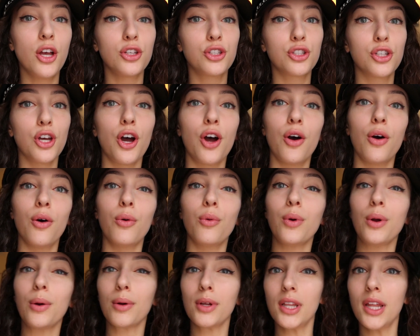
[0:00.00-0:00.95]
so
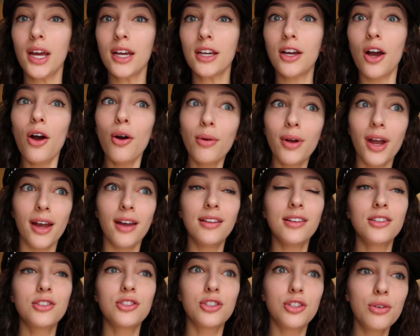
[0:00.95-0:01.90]
we were like, okay,
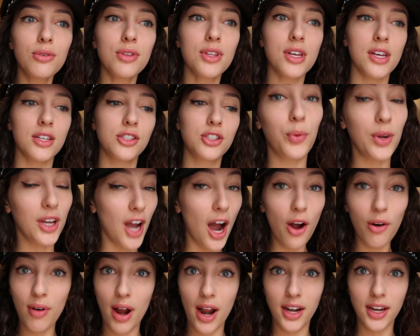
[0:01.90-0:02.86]
let's do this. We
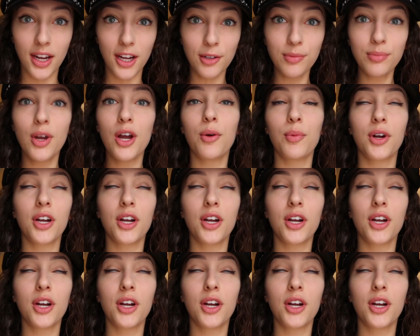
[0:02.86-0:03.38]
got ready.